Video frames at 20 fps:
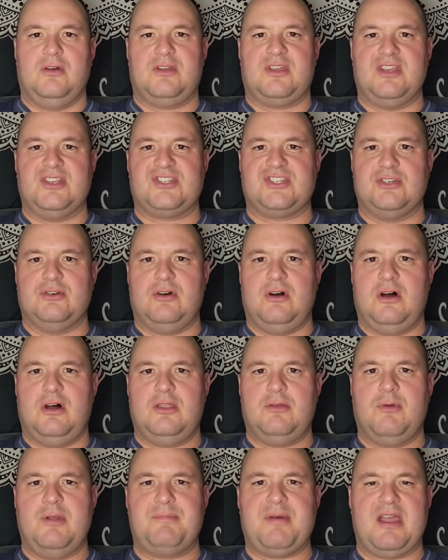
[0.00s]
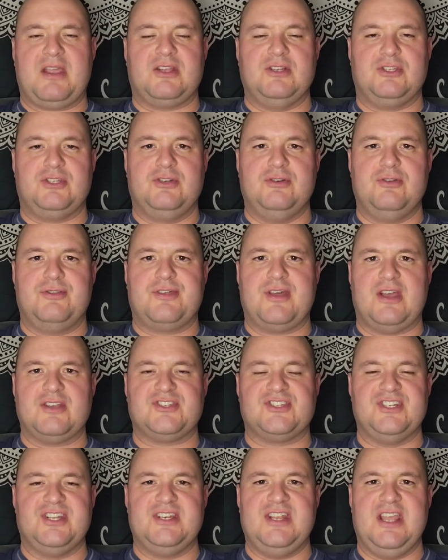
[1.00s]
Okay, so all the way back in
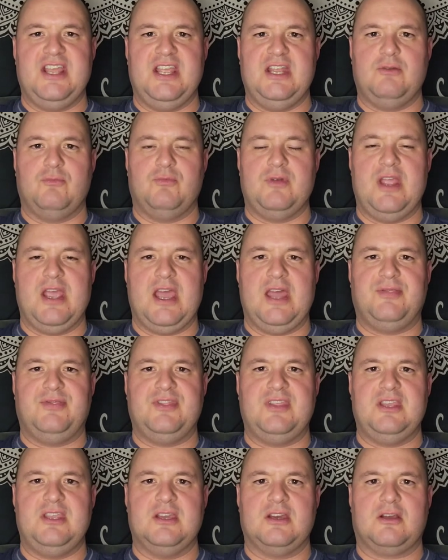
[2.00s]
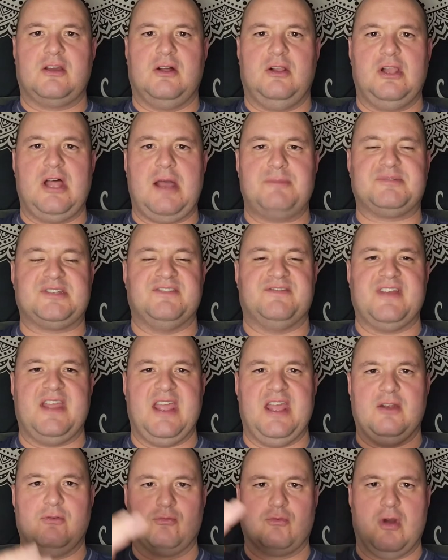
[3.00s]
2008, we had the uh, collapse of
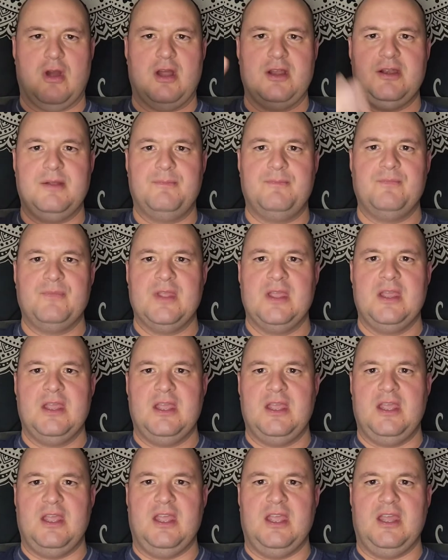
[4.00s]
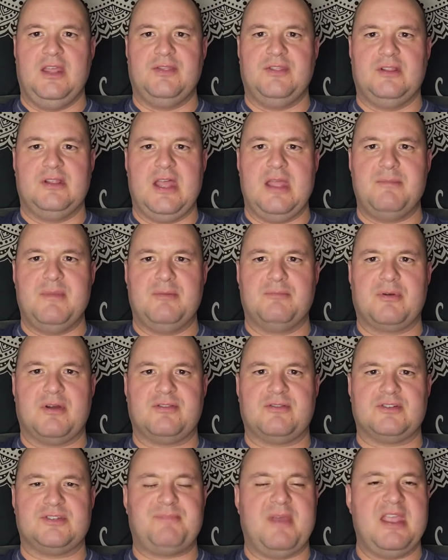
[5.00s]
Enron and the Lehman
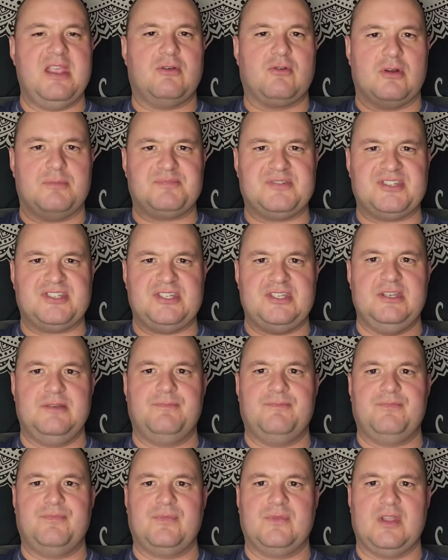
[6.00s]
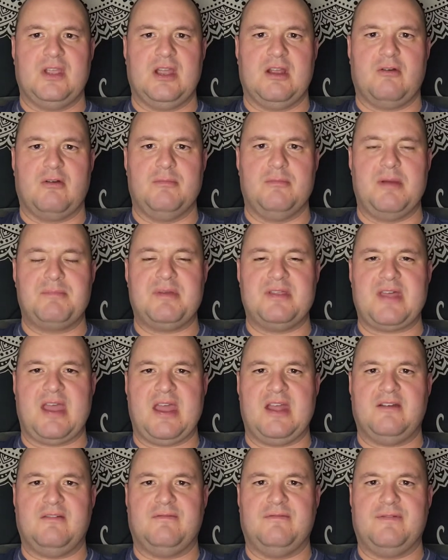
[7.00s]
Brothers bankruptcy. I remember
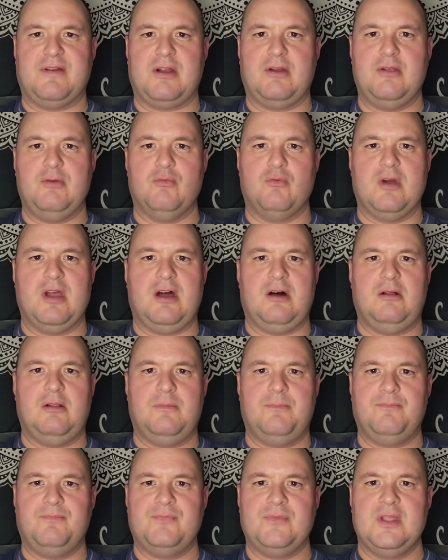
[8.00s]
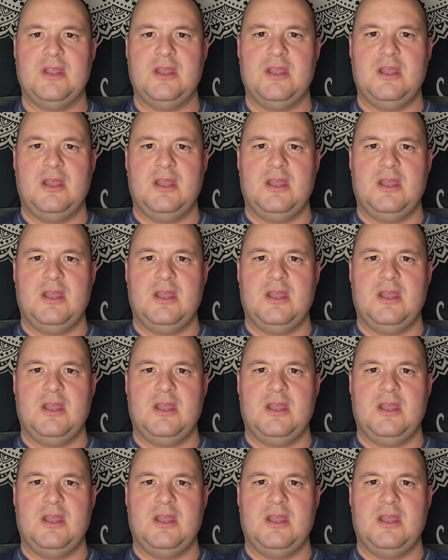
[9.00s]
that very well.